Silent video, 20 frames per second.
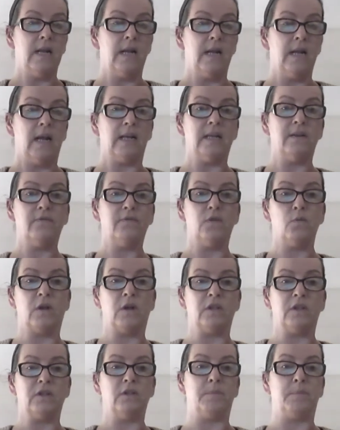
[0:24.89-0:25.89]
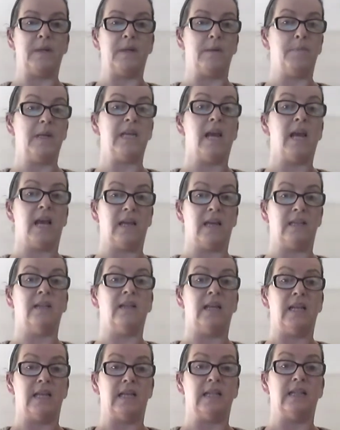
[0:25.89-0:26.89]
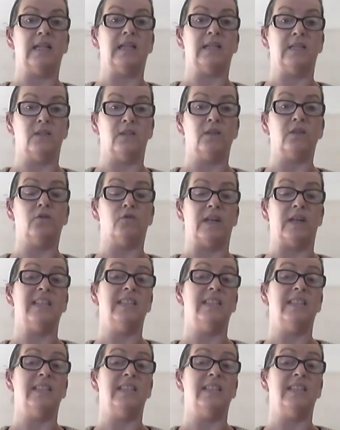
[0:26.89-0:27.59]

And if you want to be a PA in the legal industry,